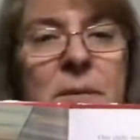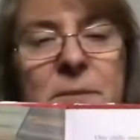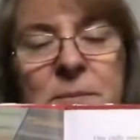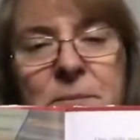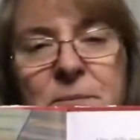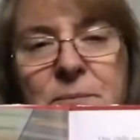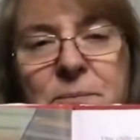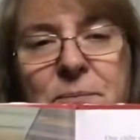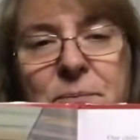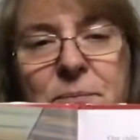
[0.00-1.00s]

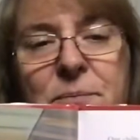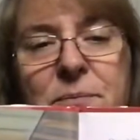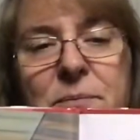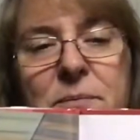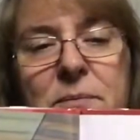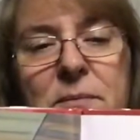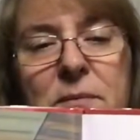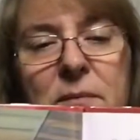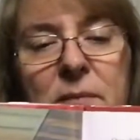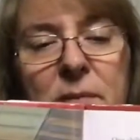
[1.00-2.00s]

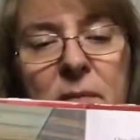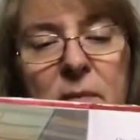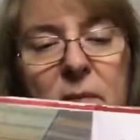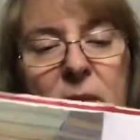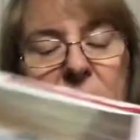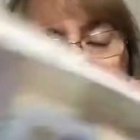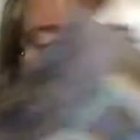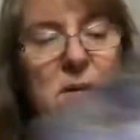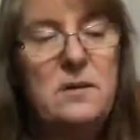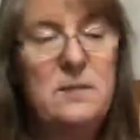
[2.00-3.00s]

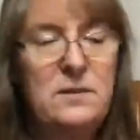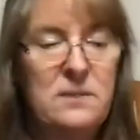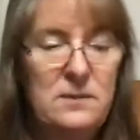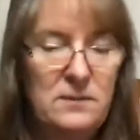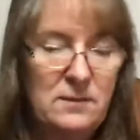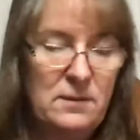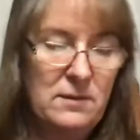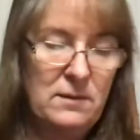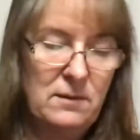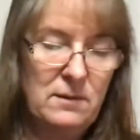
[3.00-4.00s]

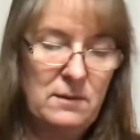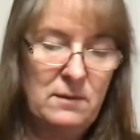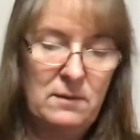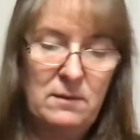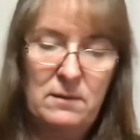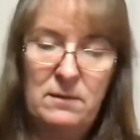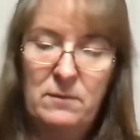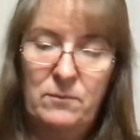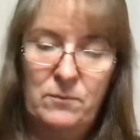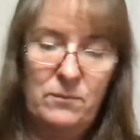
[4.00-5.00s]

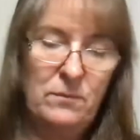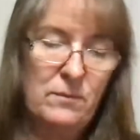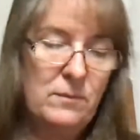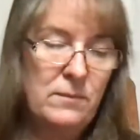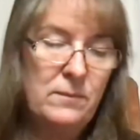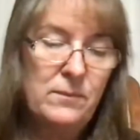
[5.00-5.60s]
Nobody speaks.